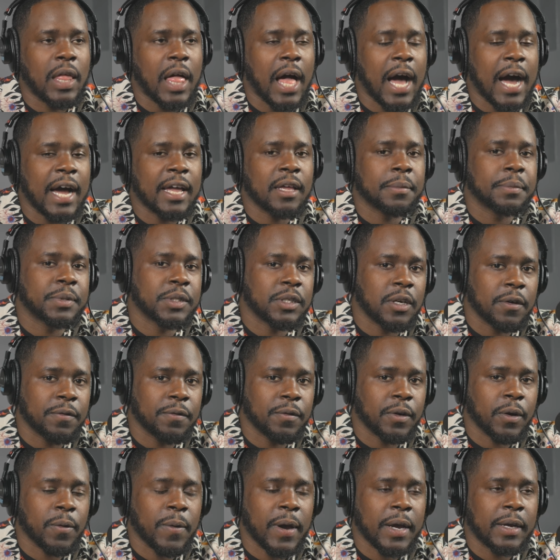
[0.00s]
I am
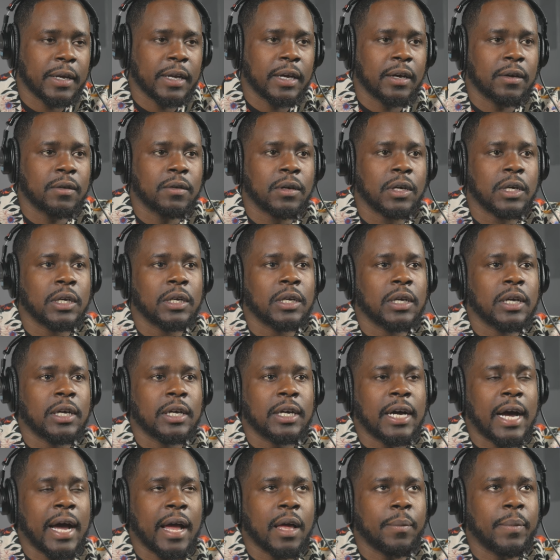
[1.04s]
suffering right now.
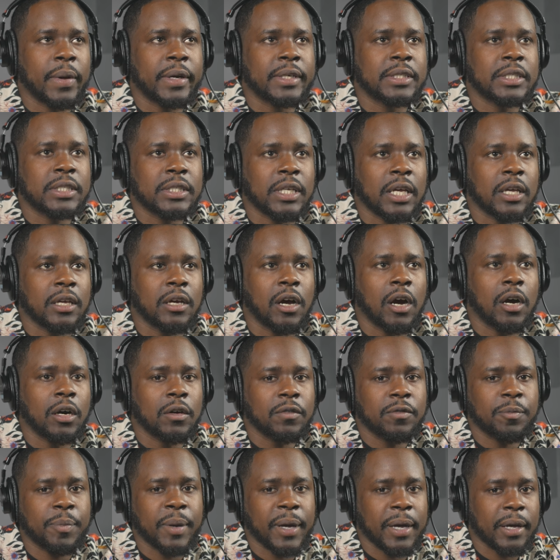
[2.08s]
I am in a state
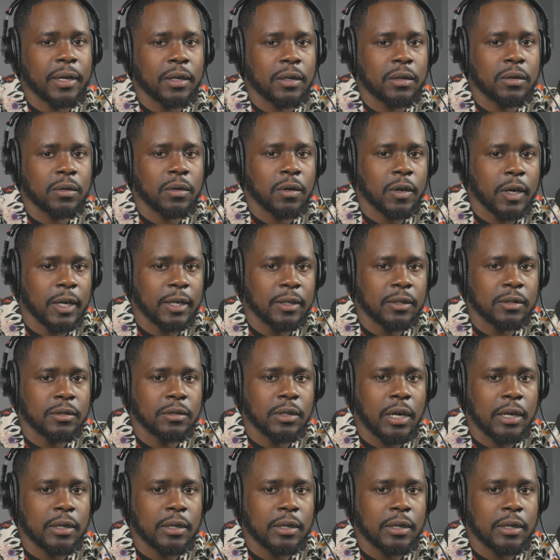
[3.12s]
of pain, okay?